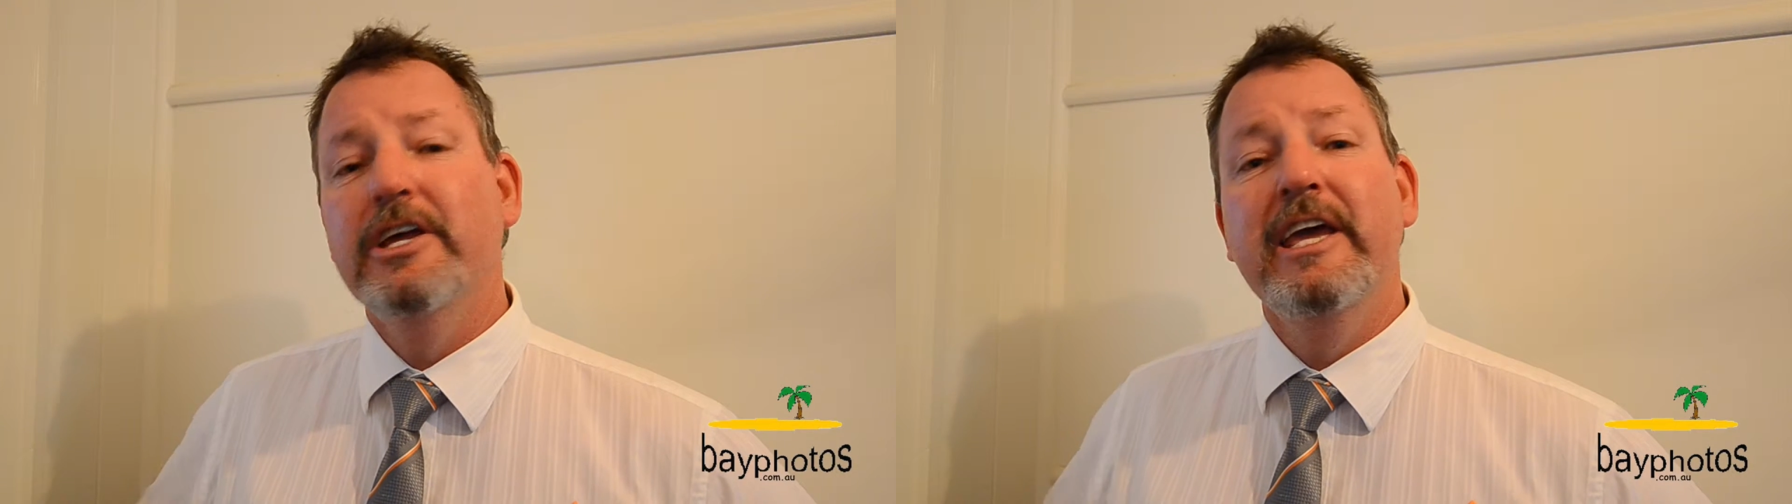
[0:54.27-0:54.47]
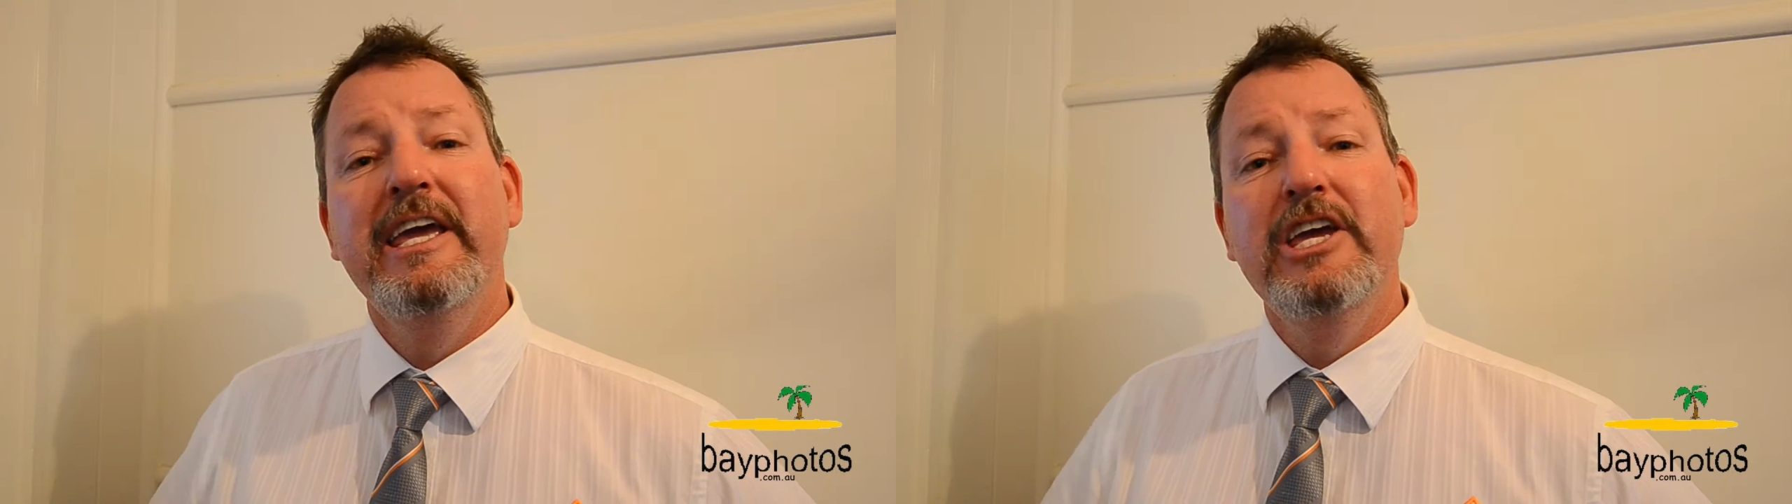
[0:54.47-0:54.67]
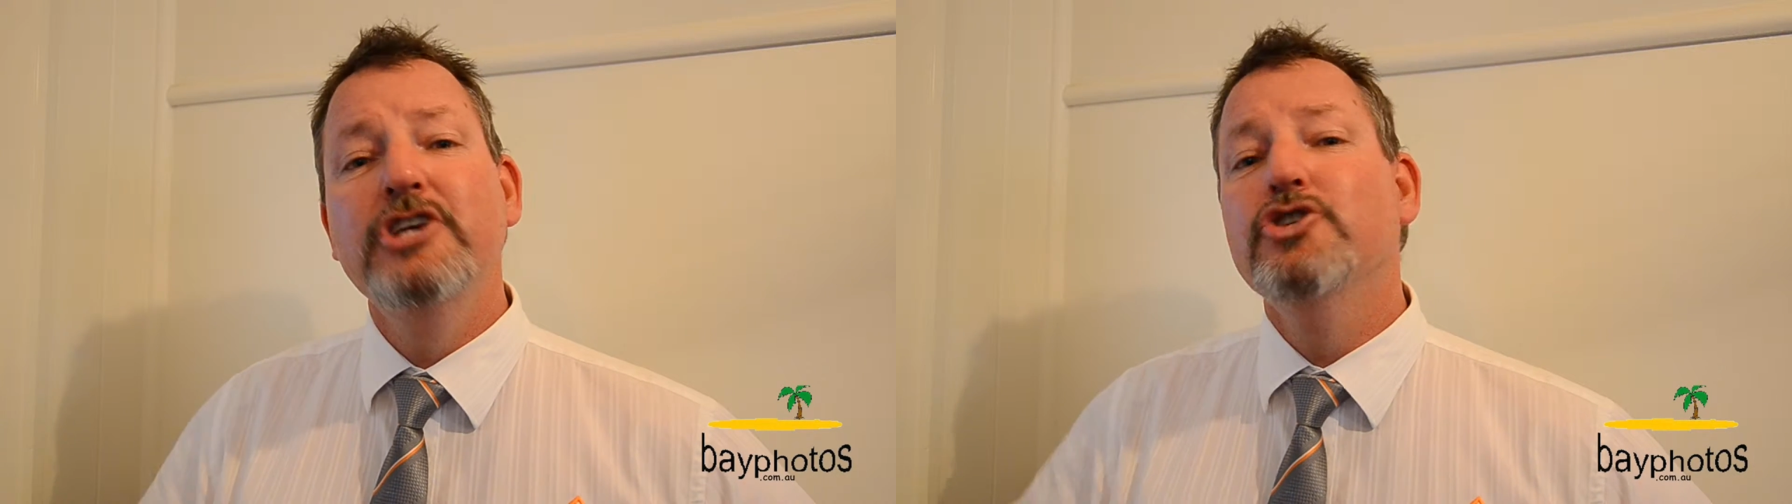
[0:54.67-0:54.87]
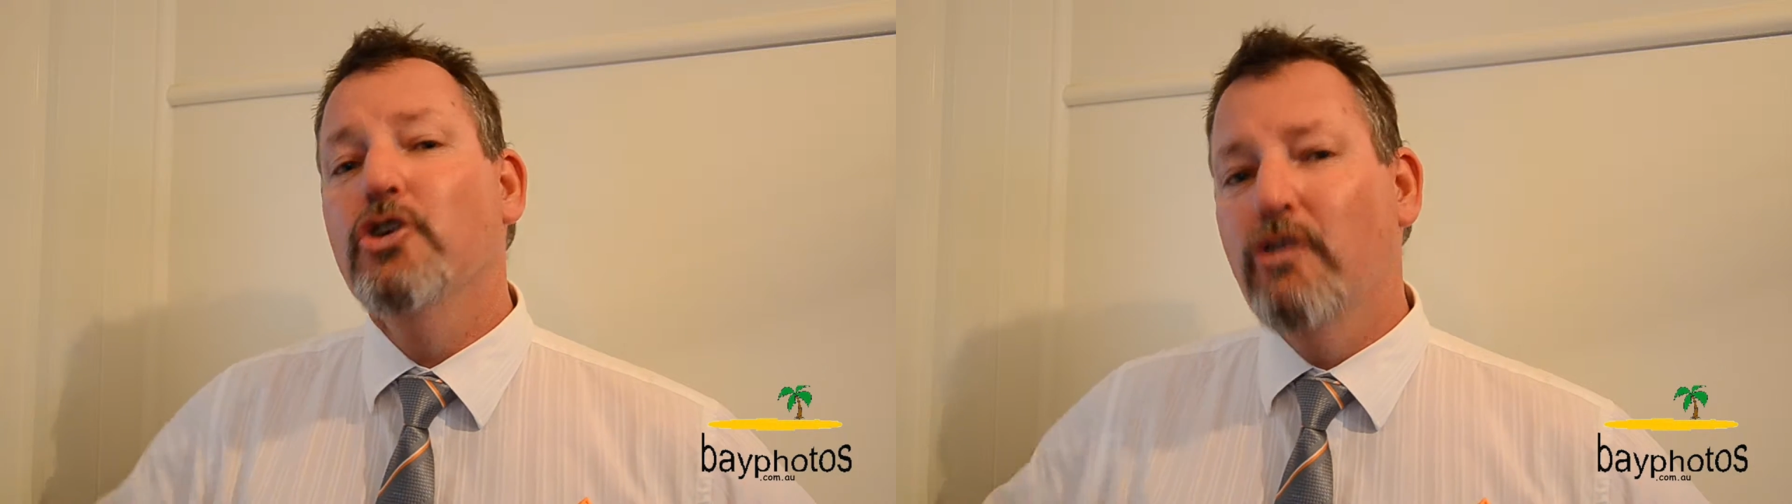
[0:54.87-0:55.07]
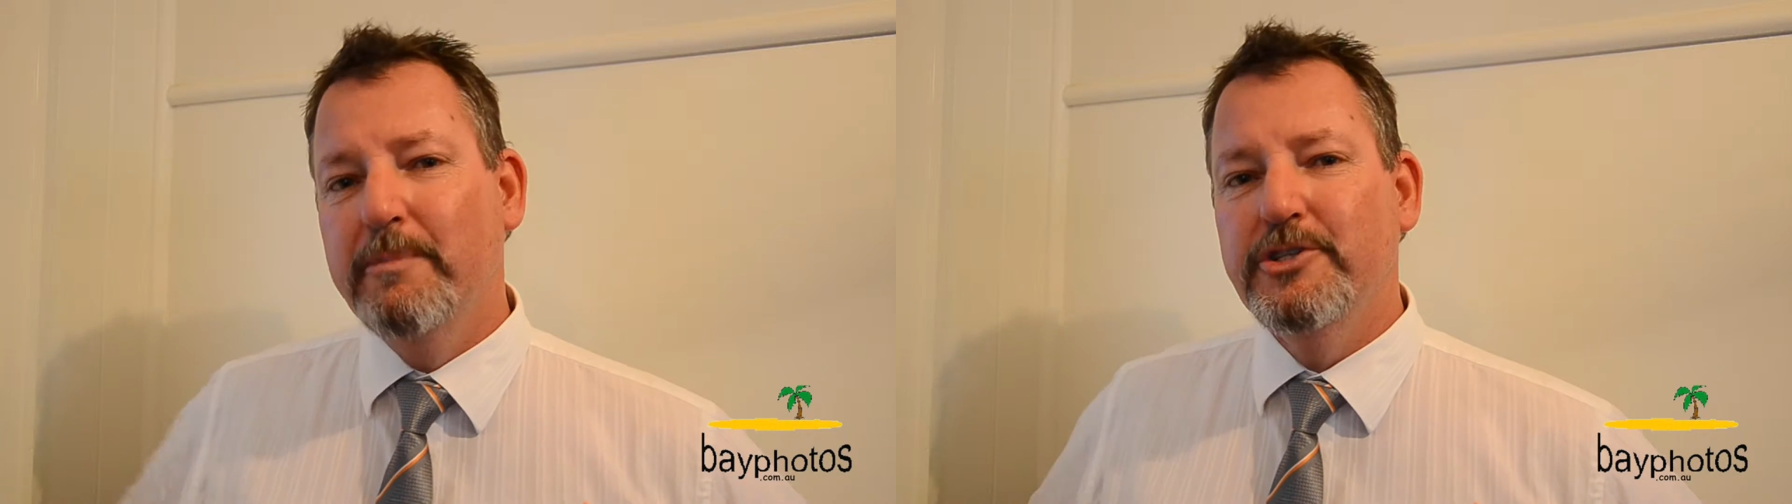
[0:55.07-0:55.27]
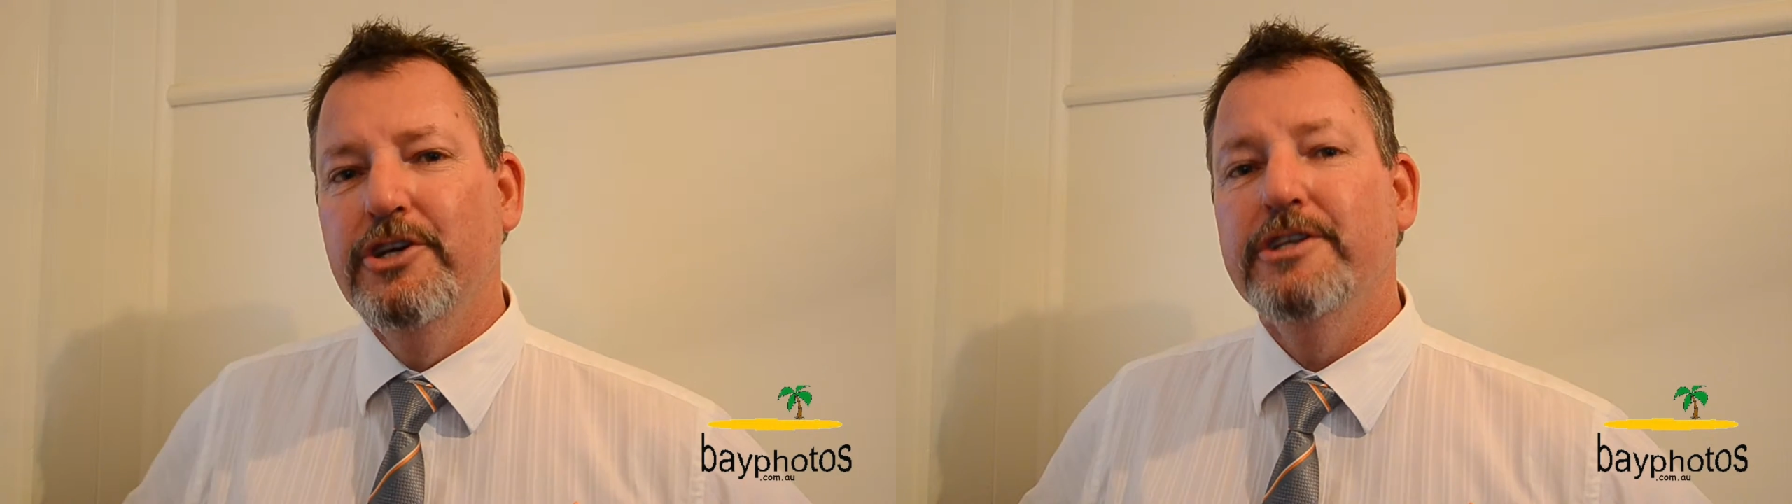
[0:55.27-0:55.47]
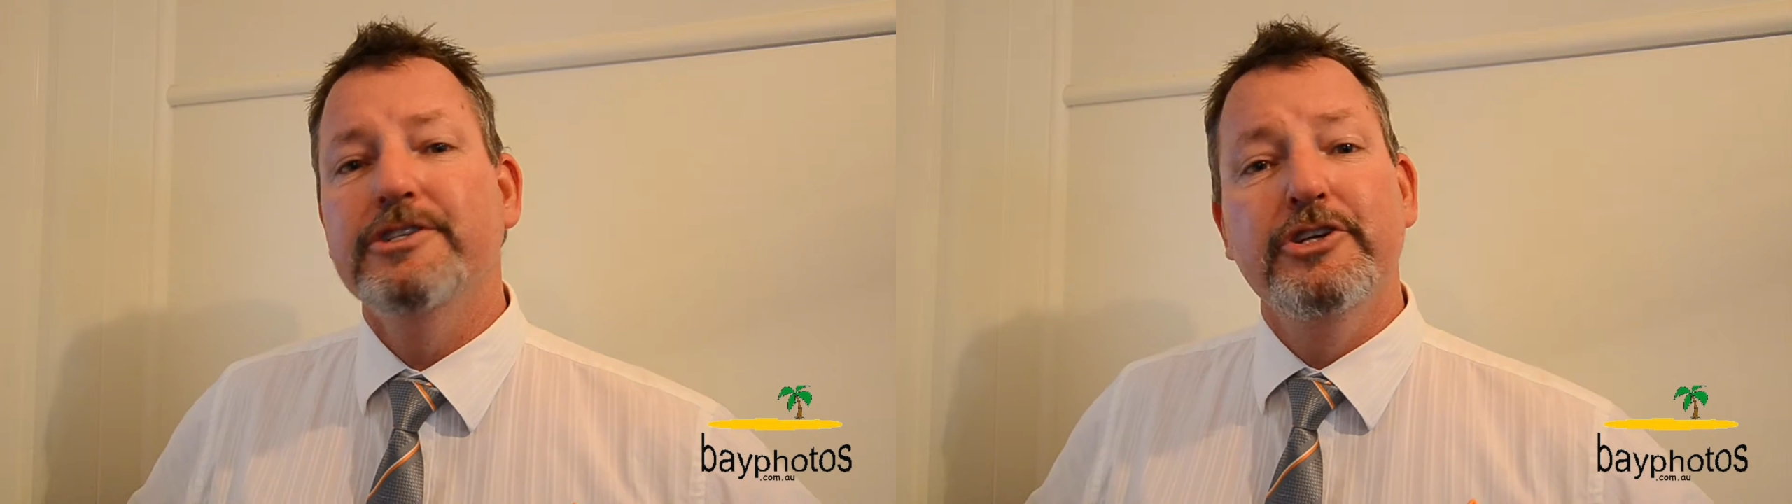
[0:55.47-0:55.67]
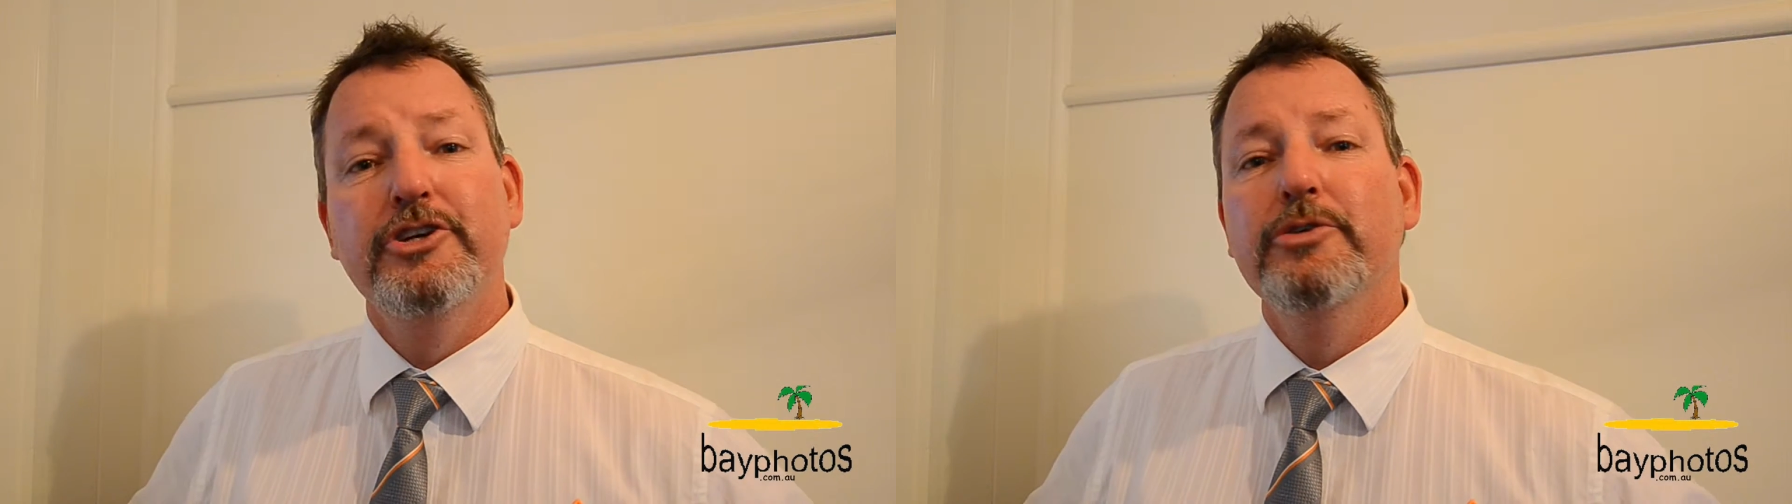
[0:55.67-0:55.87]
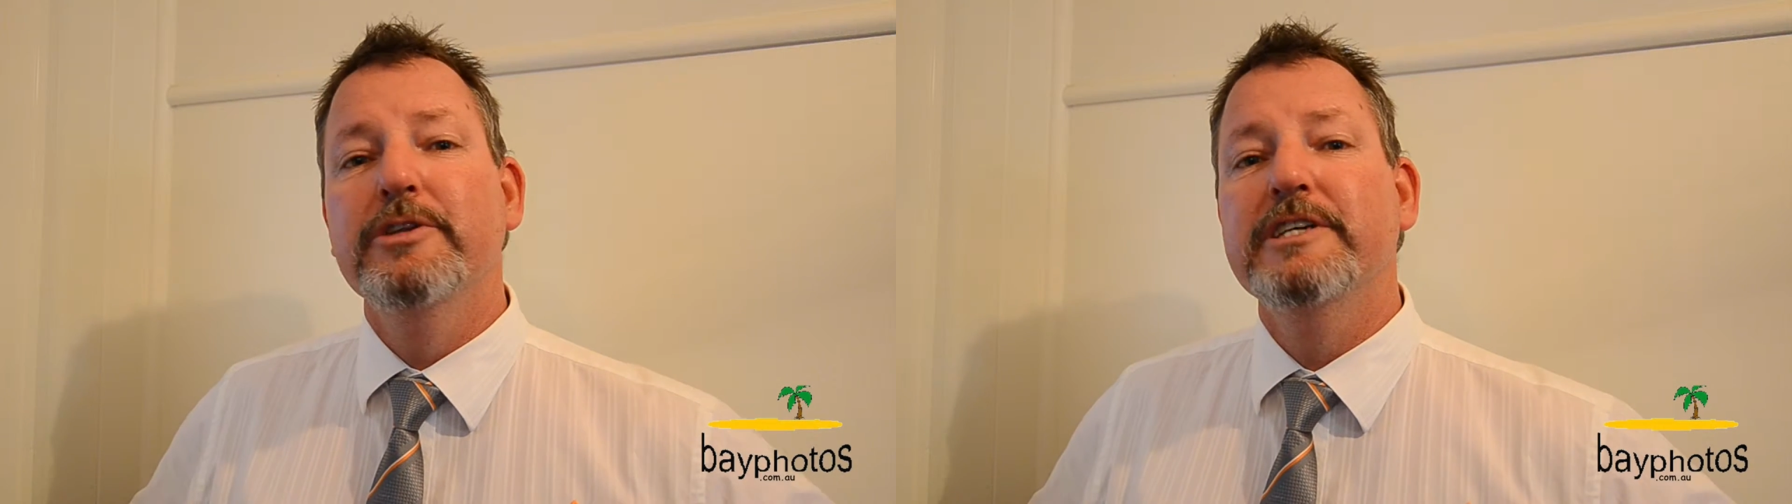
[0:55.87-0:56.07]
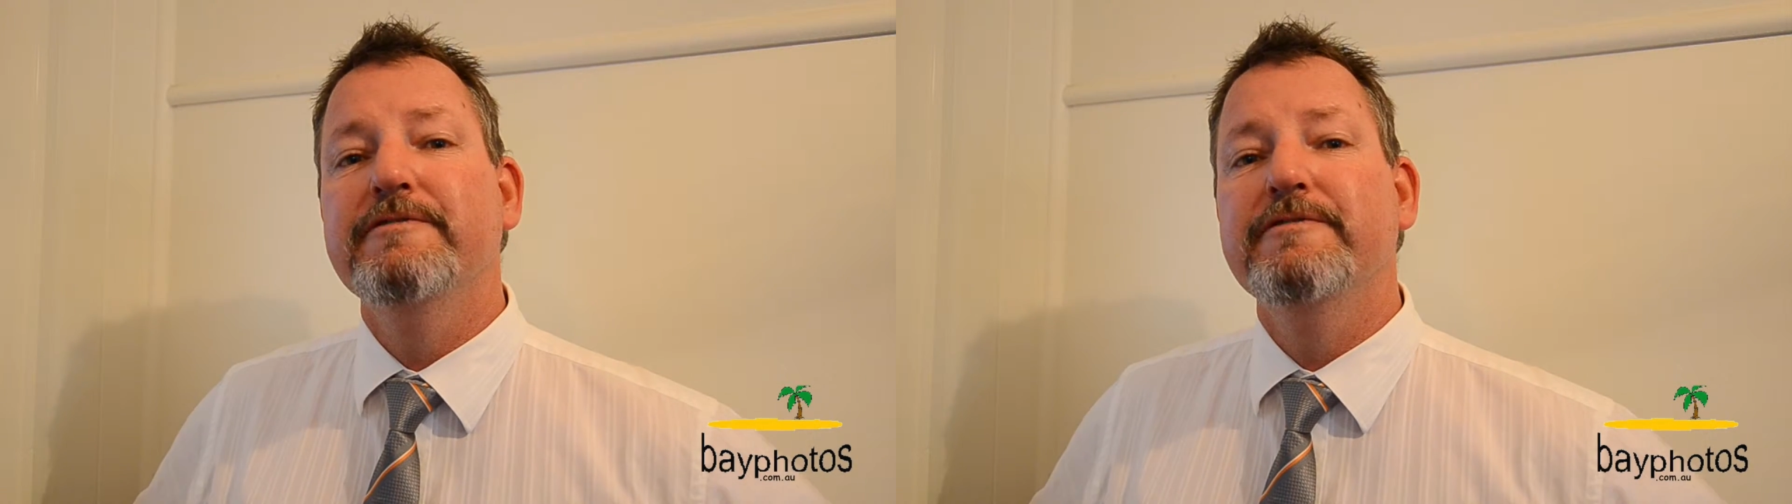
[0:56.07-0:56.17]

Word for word: so here's your opportunity to secure this